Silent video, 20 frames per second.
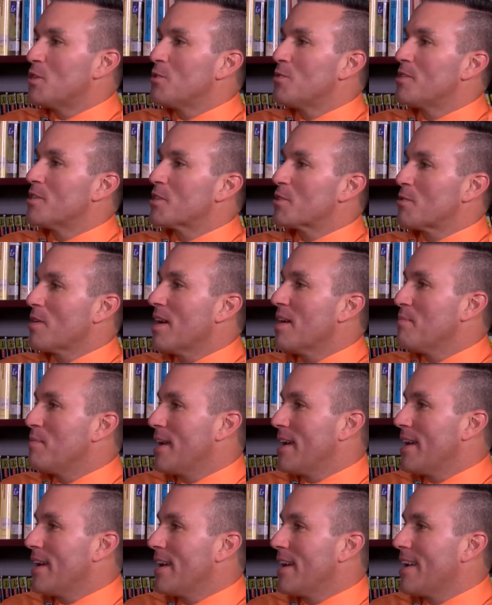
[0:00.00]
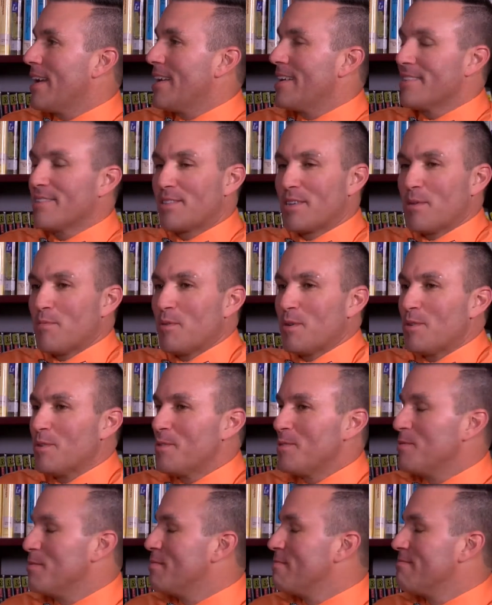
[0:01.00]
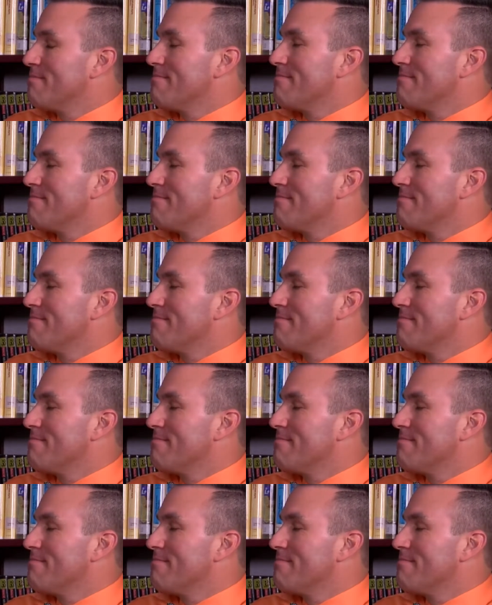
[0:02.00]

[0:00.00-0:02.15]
would you describe AIA to someone who?